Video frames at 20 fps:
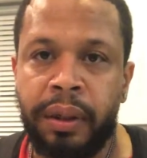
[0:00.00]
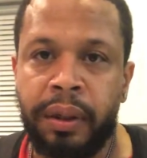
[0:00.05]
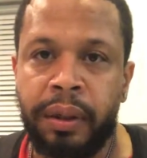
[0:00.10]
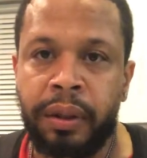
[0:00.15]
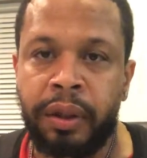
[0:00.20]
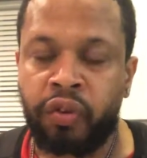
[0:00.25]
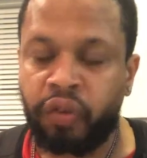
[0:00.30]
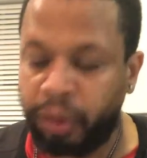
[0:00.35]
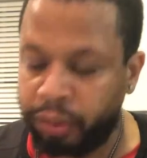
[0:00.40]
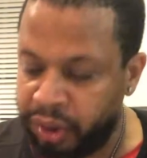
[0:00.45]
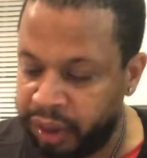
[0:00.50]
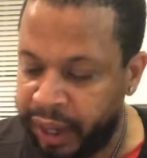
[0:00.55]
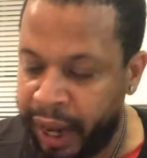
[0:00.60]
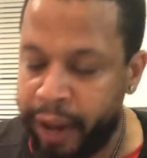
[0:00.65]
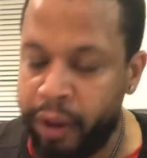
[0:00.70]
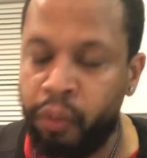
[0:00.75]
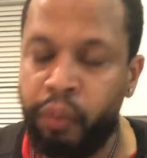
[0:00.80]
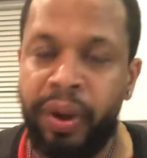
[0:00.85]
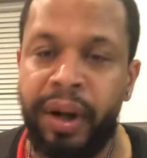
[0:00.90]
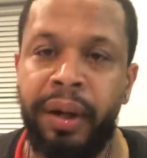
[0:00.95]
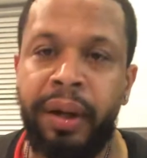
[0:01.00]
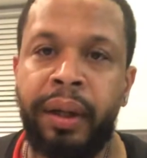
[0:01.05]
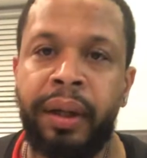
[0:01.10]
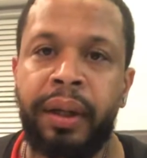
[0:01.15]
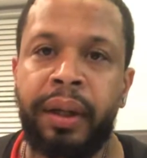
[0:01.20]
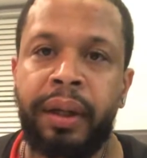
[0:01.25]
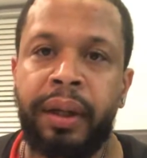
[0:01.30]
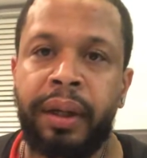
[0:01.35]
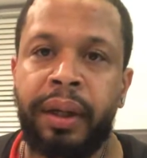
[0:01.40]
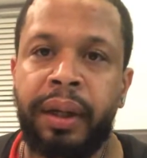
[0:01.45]
The scripture got it written.
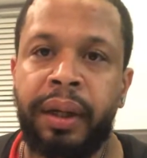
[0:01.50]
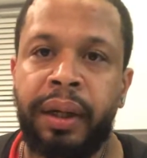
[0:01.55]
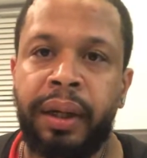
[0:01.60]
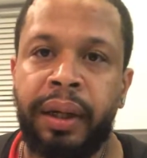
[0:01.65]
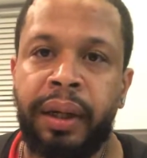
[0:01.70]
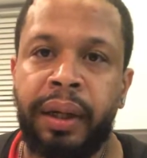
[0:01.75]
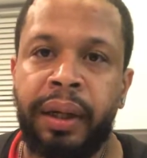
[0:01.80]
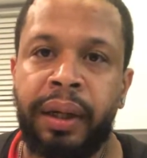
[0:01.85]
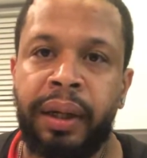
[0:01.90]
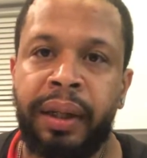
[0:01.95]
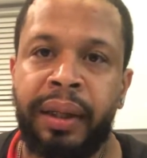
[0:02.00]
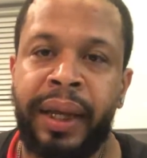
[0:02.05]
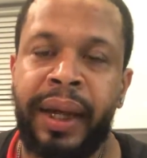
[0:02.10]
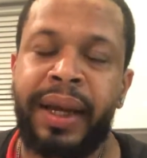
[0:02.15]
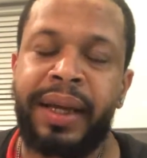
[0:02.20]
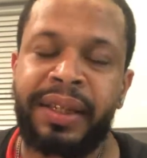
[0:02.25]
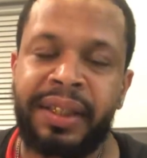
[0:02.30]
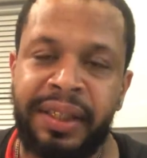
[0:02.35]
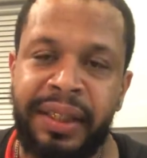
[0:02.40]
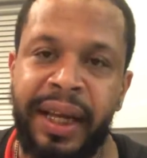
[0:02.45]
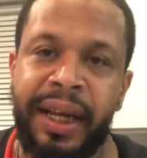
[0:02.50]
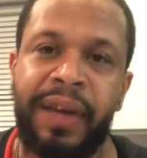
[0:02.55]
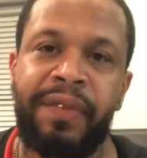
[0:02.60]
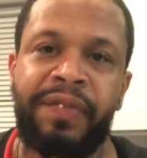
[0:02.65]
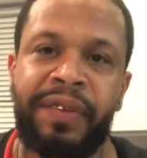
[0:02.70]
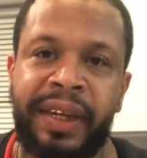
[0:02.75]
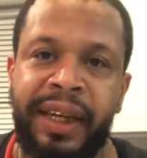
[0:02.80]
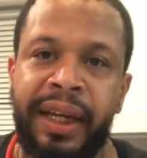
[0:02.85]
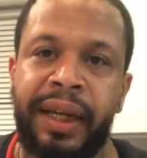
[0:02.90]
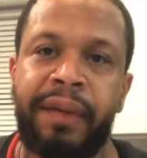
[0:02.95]
That he
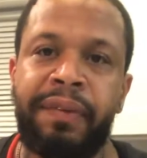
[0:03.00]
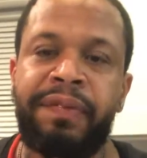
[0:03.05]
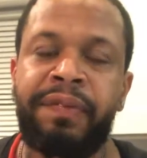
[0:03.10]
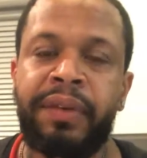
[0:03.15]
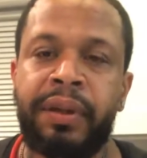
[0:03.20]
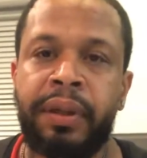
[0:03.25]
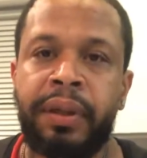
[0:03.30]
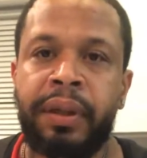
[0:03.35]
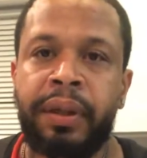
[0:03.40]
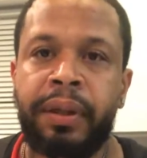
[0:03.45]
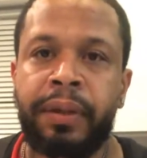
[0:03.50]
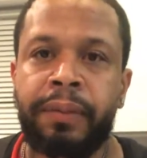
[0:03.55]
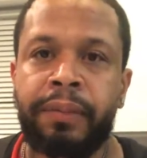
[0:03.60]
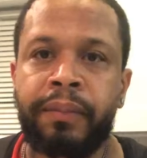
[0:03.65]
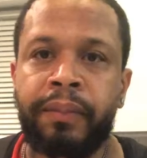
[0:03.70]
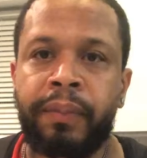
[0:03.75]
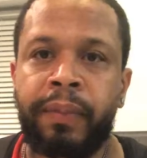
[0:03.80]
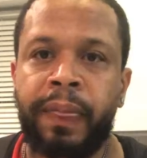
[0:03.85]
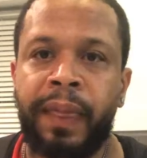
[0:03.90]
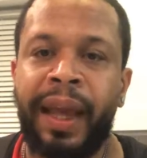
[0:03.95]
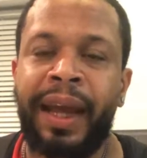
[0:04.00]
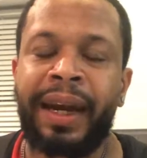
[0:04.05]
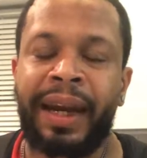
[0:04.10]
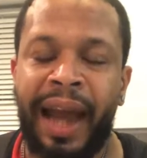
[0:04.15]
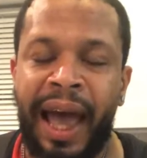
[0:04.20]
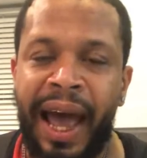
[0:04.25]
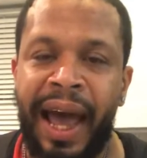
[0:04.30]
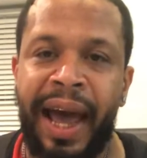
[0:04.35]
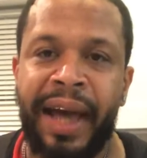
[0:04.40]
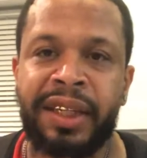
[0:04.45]
stealeth, killeth, and
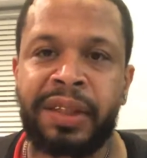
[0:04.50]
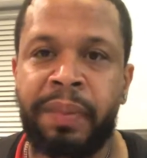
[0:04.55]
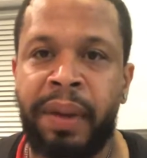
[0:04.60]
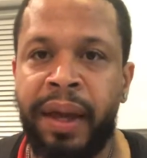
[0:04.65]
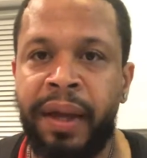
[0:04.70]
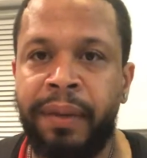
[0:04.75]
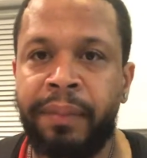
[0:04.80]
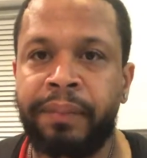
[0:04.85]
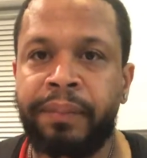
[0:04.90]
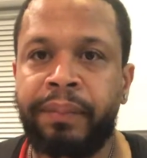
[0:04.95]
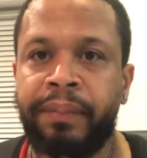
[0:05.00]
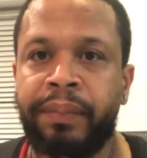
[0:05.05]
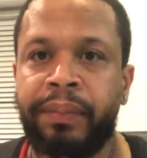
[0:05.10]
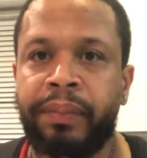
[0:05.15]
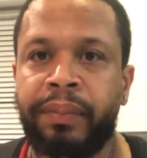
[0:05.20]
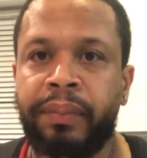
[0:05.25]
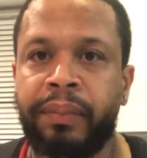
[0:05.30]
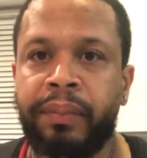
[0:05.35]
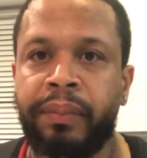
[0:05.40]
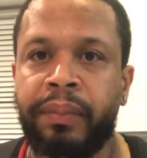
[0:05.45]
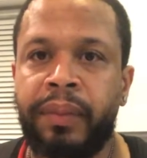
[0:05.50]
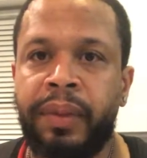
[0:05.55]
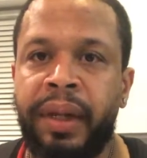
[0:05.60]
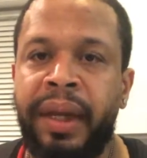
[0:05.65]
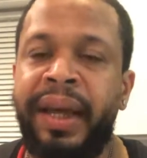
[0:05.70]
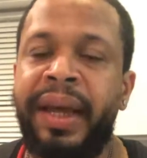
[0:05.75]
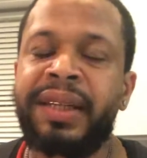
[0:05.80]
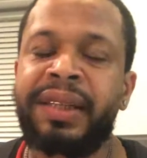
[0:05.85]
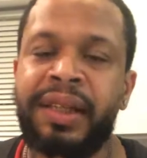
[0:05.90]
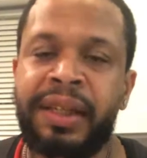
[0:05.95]
lies, man.
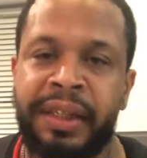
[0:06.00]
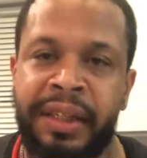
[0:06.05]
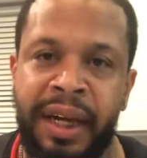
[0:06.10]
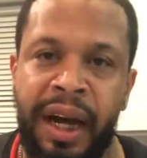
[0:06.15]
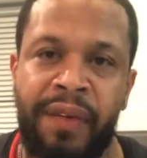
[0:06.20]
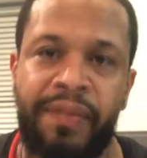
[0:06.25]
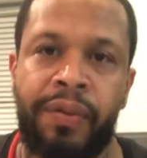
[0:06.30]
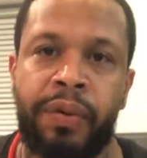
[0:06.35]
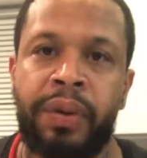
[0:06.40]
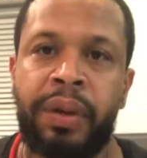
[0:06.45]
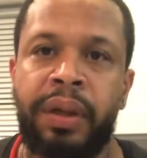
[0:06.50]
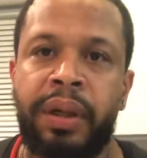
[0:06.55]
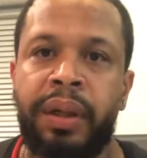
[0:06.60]
He is the devil.